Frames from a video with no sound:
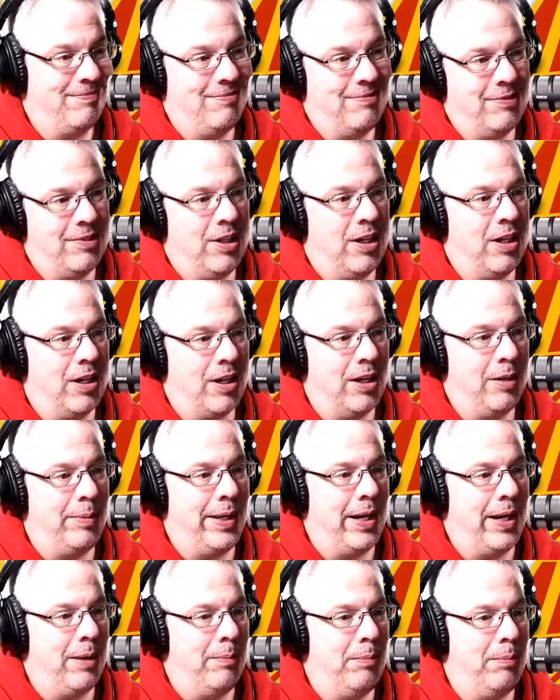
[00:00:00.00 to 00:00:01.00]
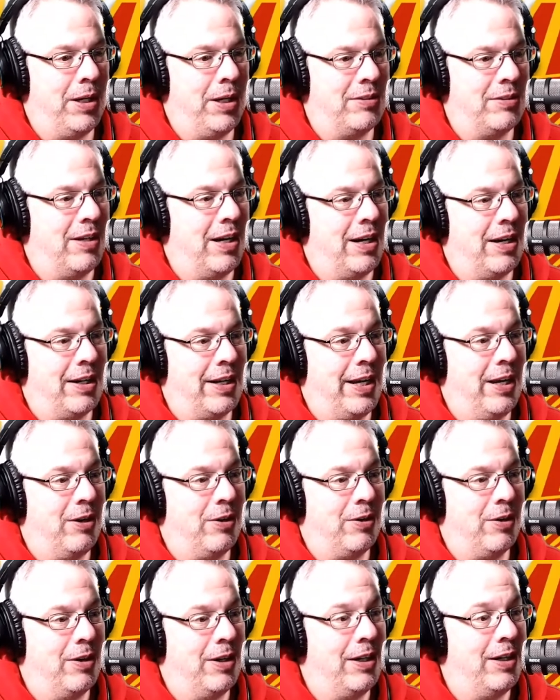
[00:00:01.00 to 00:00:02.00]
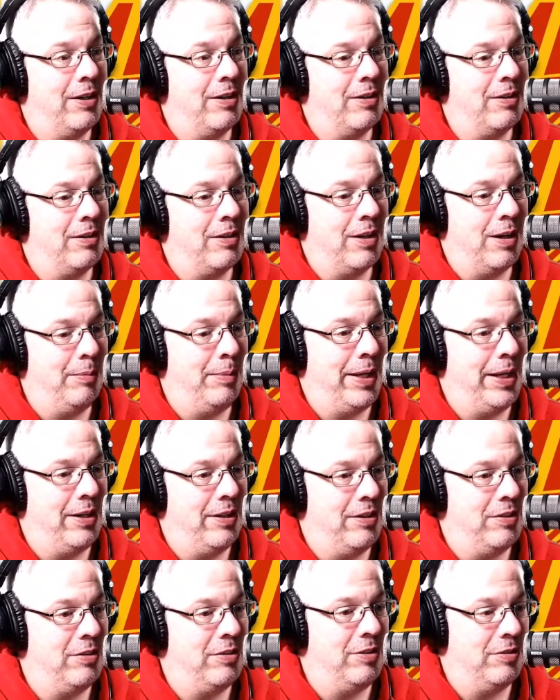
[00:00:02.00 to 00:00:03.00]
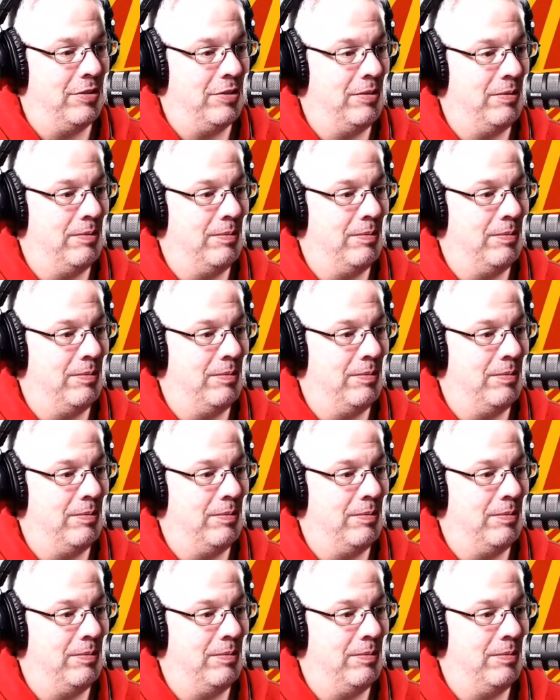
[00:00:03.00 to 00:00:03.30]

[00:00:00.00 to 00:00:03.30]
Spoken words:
are going to be on a bus out of Calgary come end of the season.